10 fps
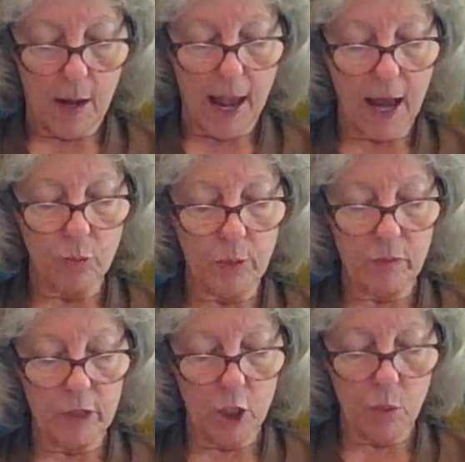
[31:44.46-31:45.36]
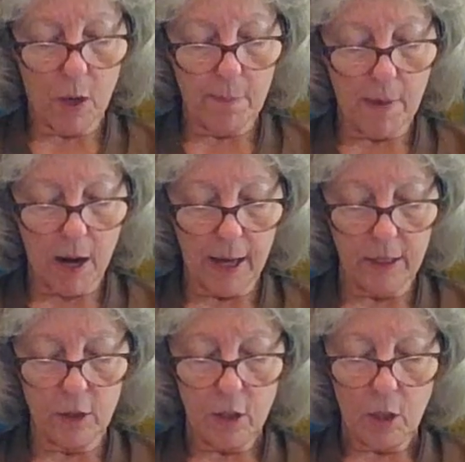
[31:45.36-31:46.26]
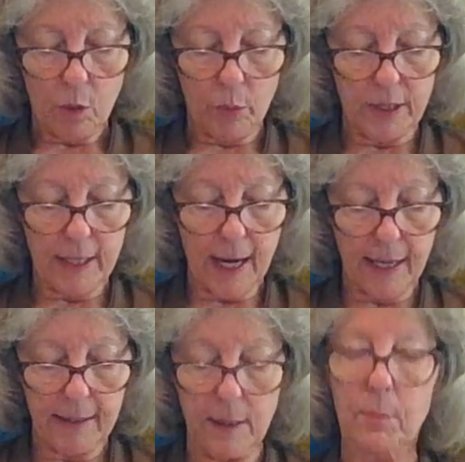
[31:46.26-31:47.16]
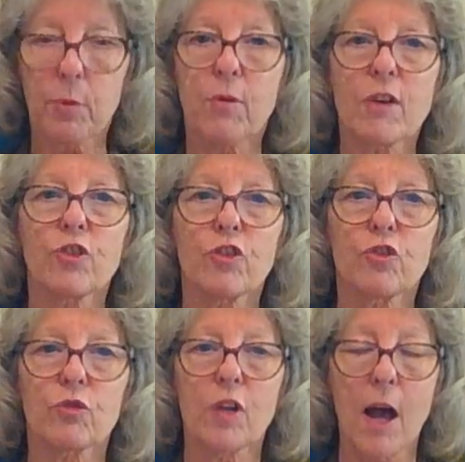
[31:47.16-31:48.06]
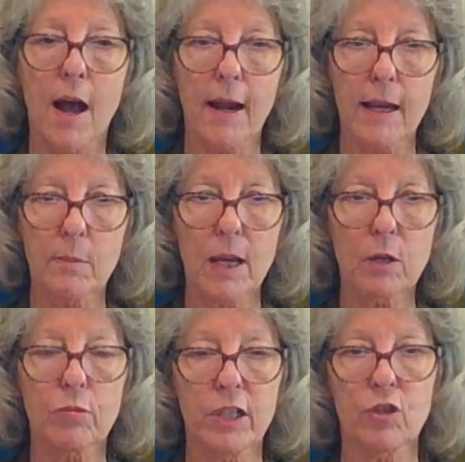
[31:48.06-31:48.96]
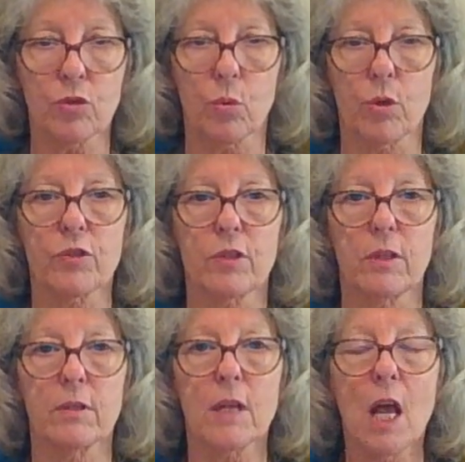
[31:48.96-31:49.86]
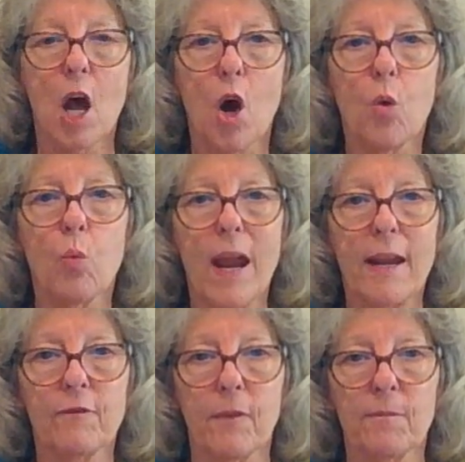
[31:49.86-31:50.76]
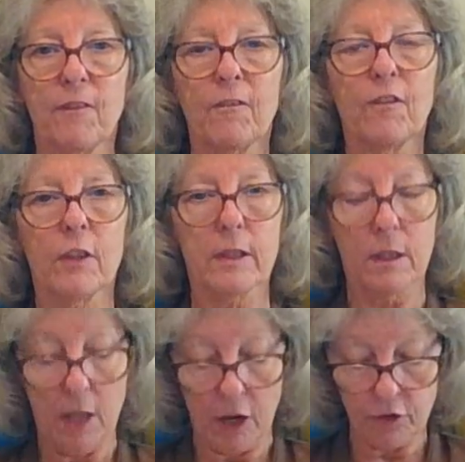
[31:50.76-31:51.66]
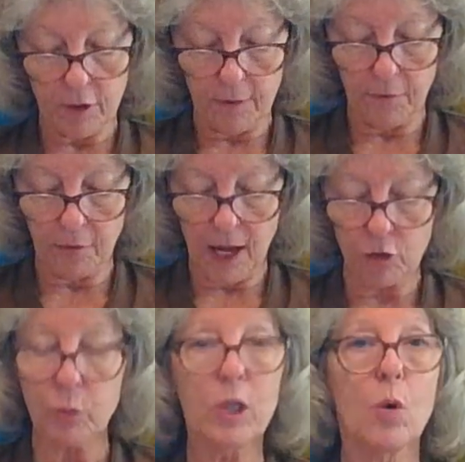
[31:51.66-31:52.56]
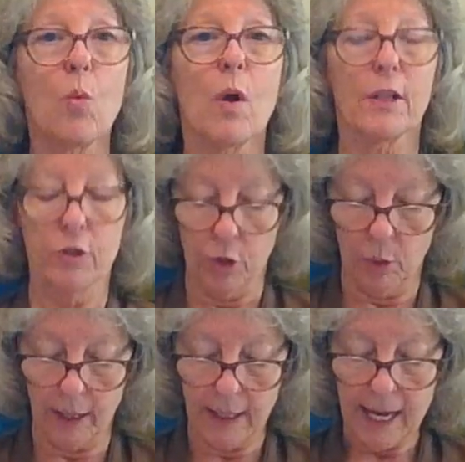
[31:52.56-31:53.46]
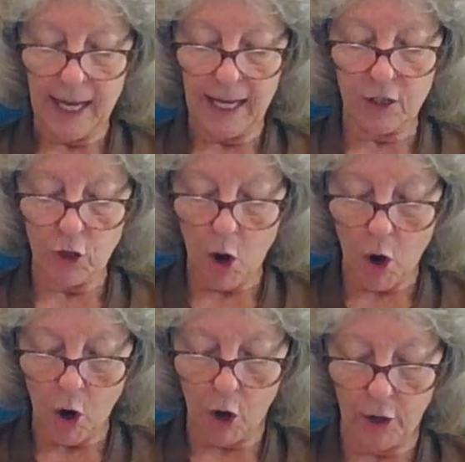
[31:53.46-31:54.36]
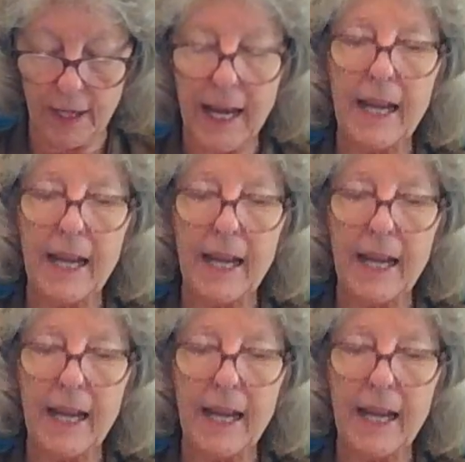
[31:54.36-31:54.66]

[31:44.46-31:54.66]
as we renew our mind, we take the precious time and resources away from fulfilling the lusts of the flesh. We don't want to do it. It's hard.